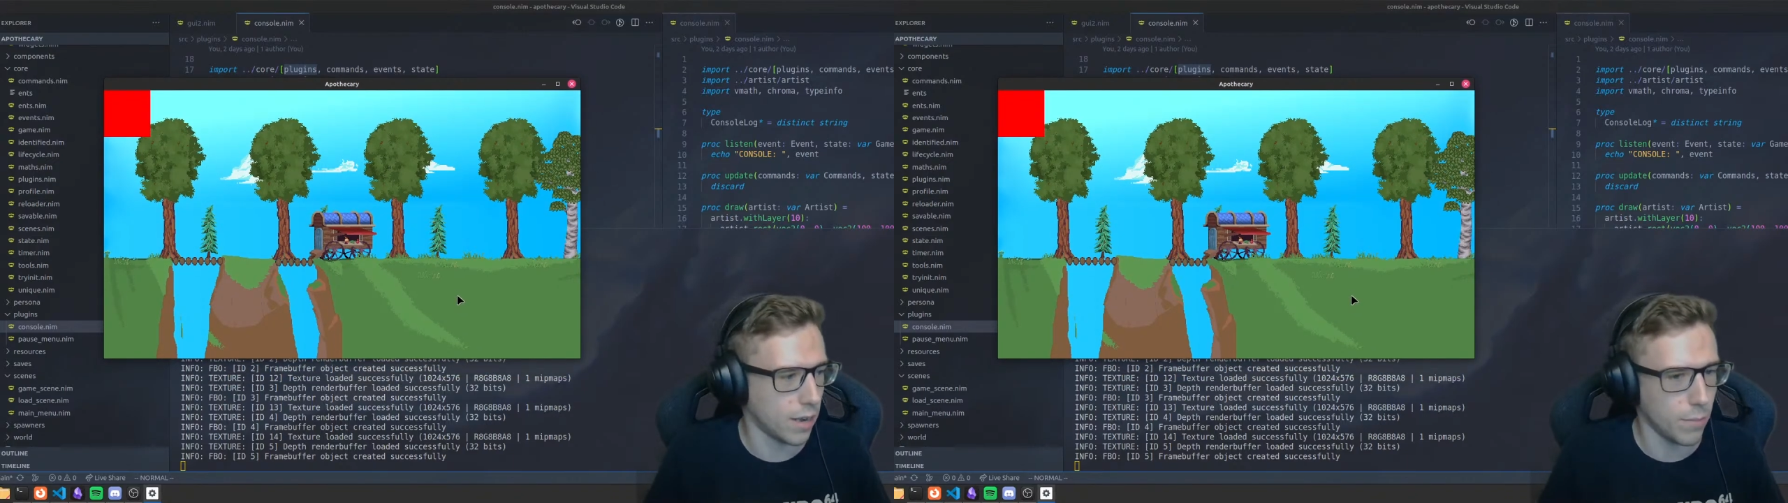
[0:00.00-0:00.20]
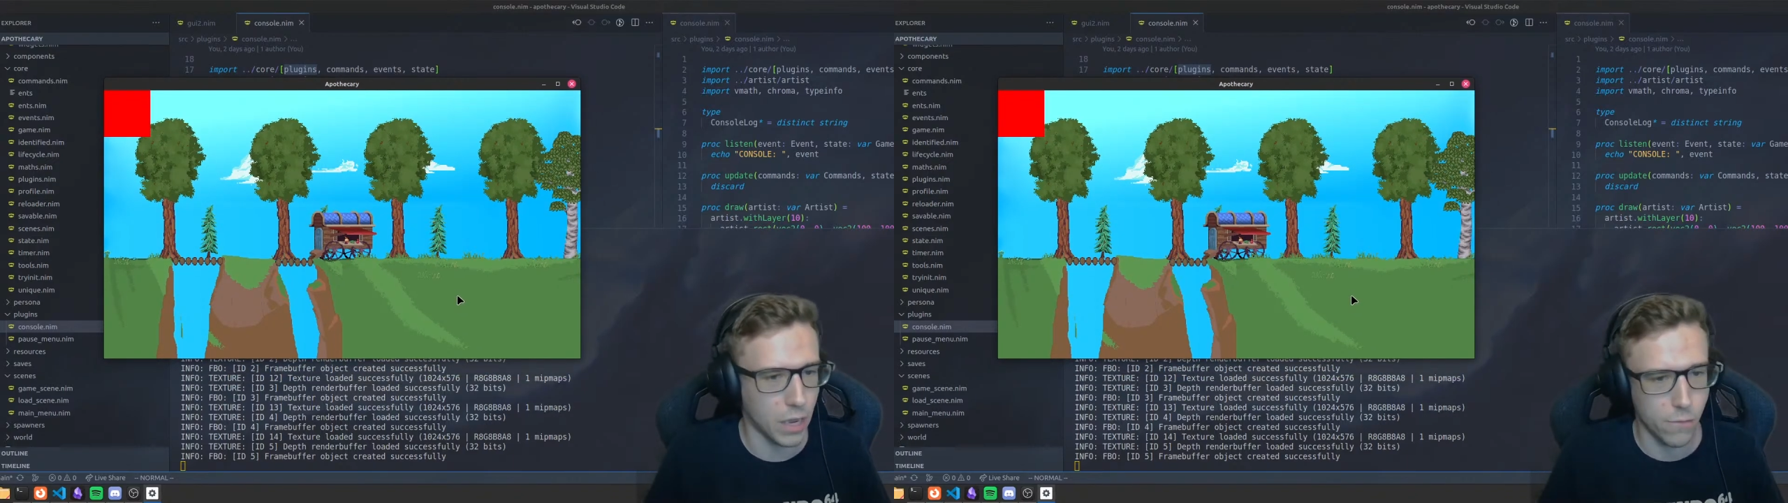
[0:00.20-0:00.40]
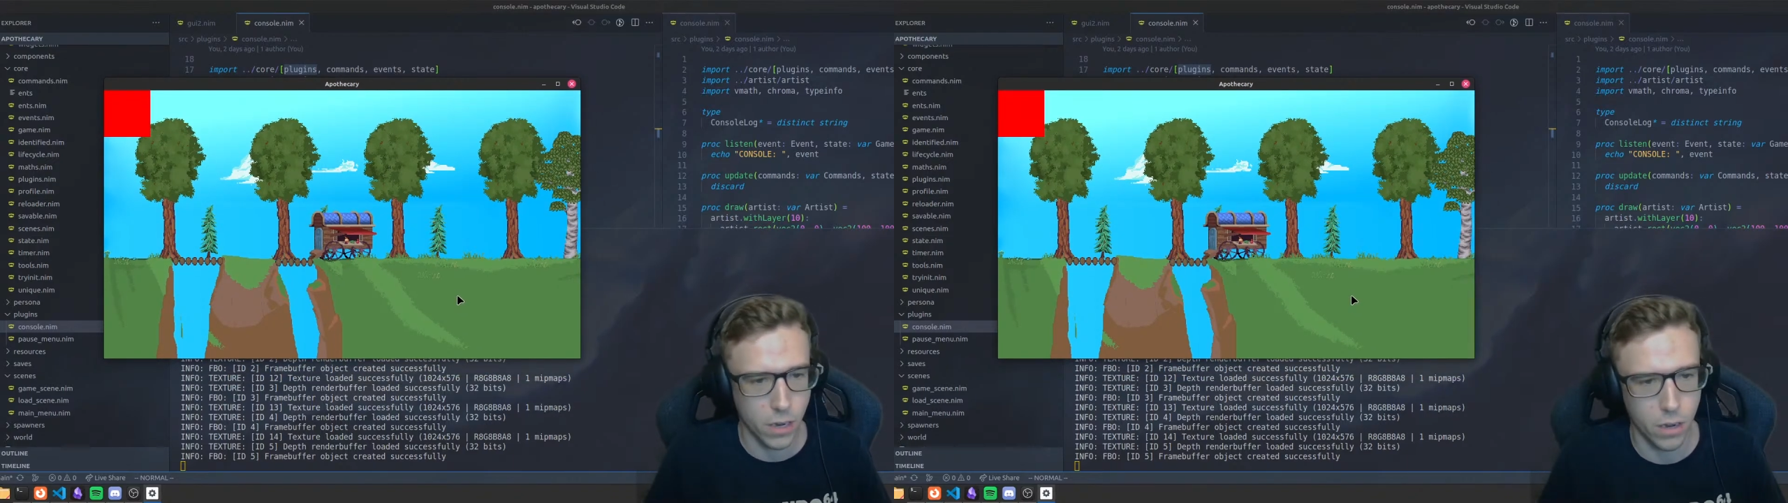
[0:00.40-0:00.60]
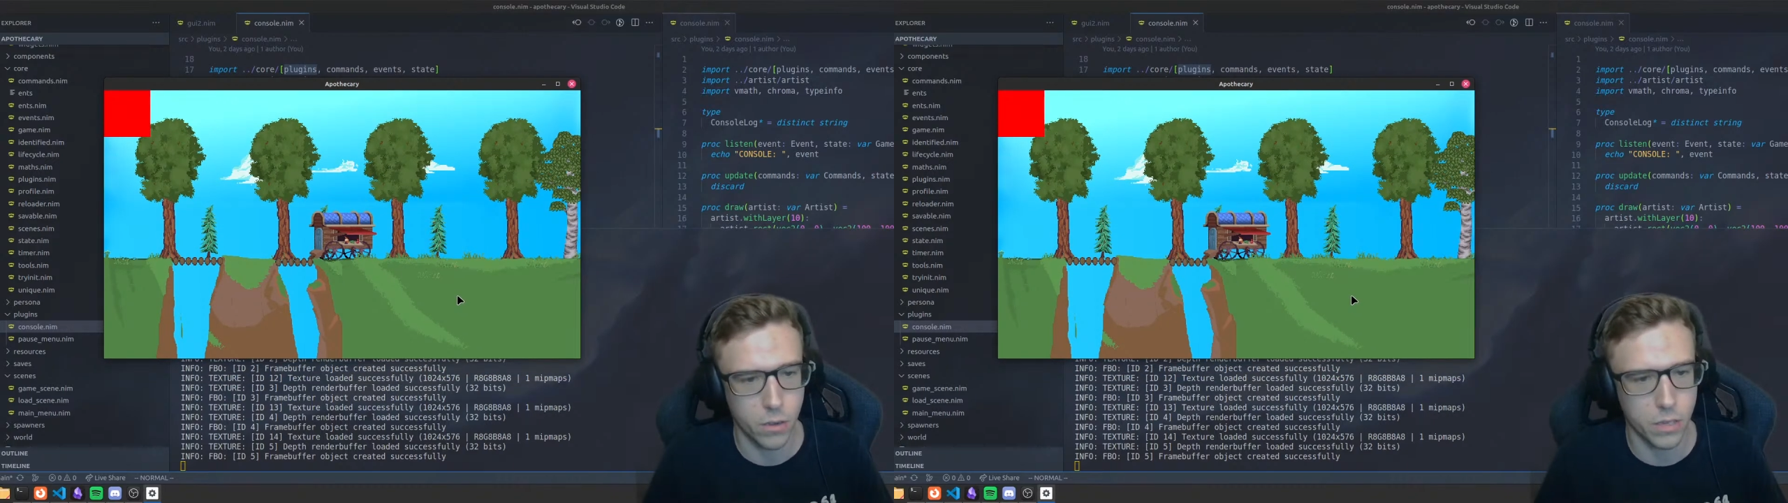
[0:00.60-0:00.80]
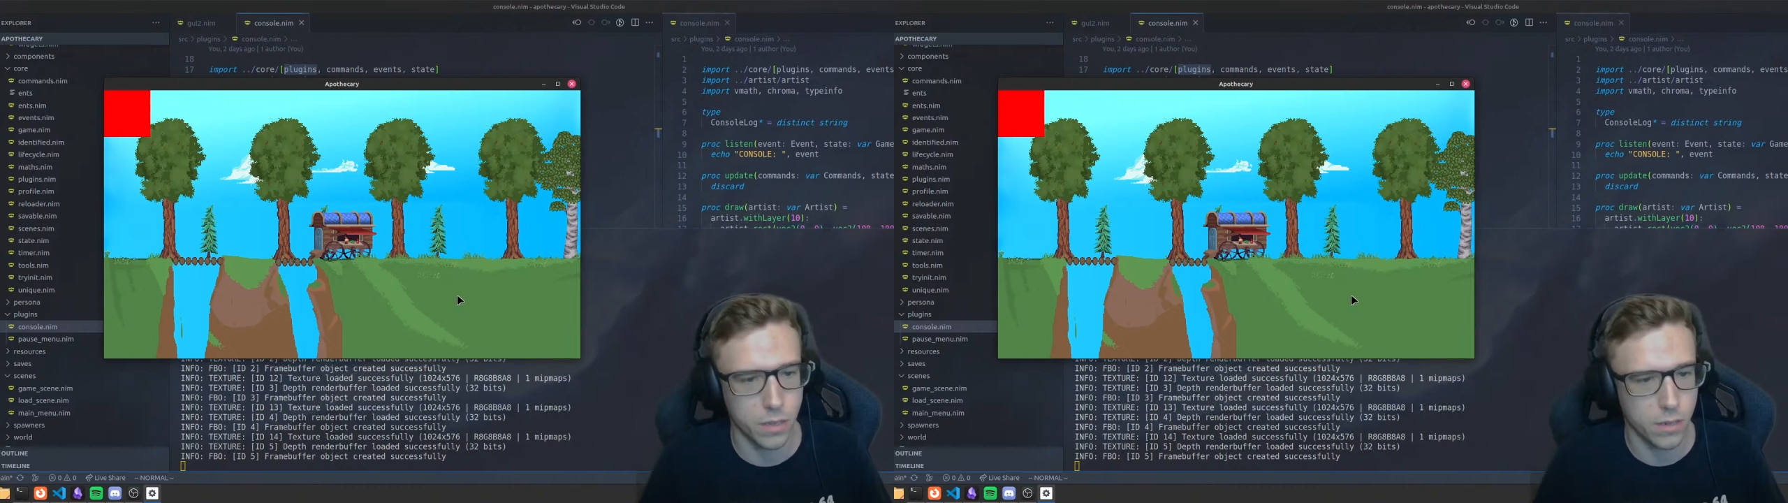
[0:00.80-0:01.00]
and making
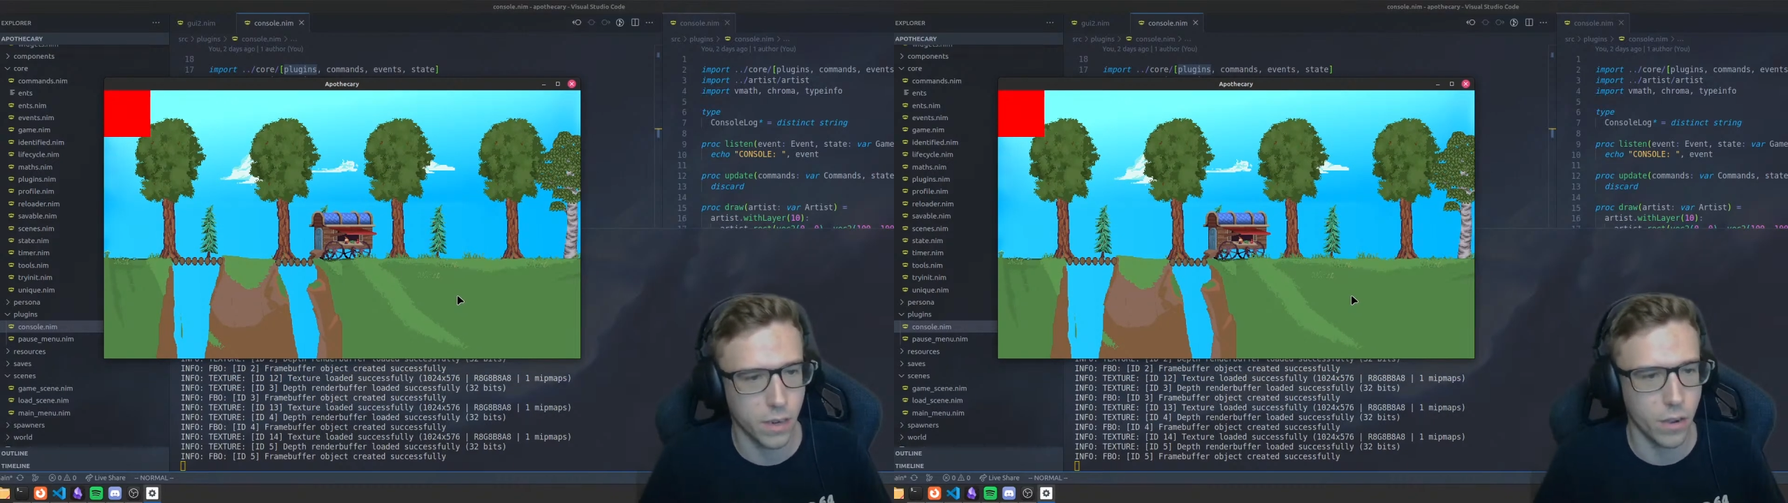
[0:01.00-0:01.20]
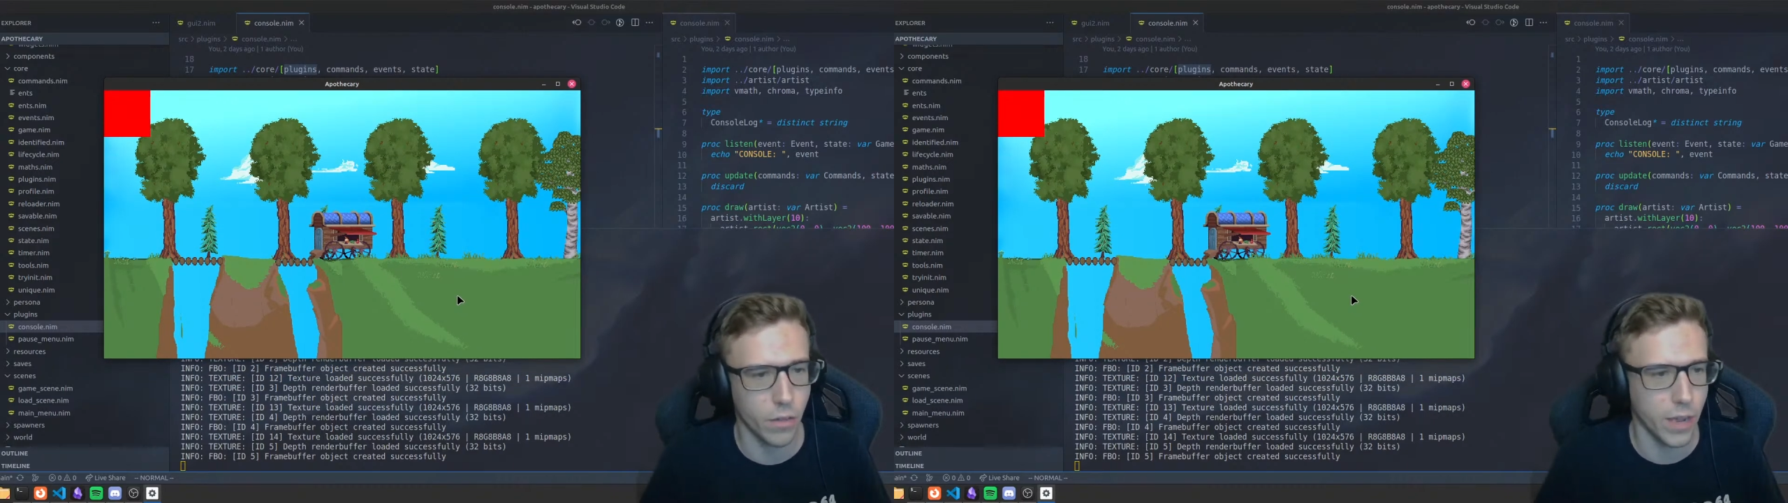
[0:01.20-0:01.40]
videos and all